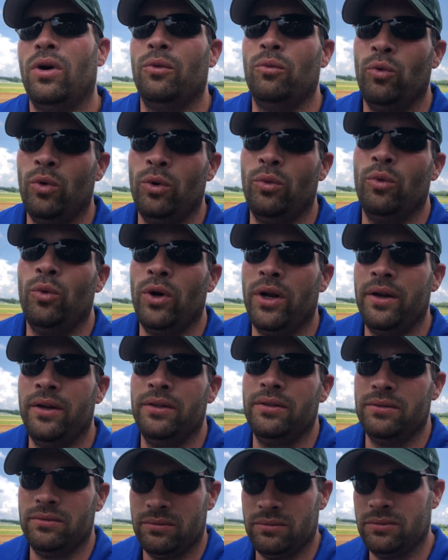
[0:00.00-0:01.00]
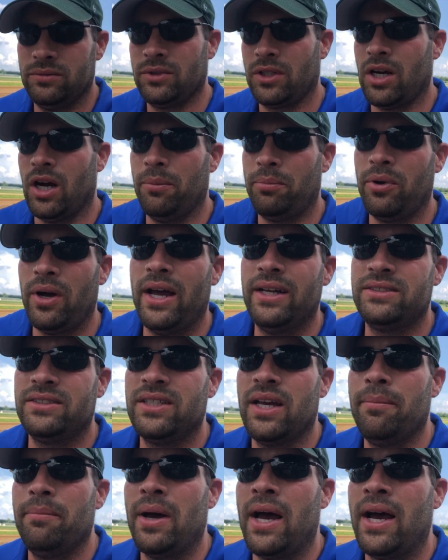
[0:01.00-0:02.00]
One and a couple had
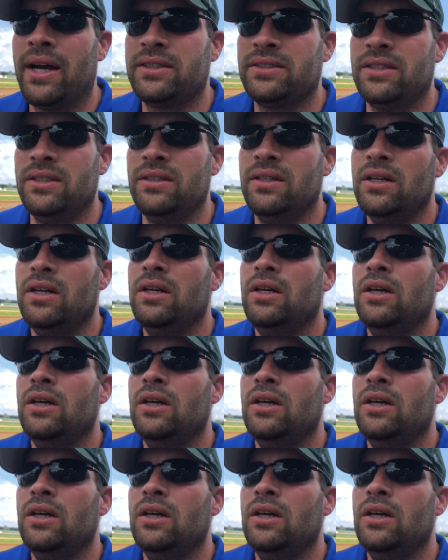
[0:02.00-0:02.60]
setbacks and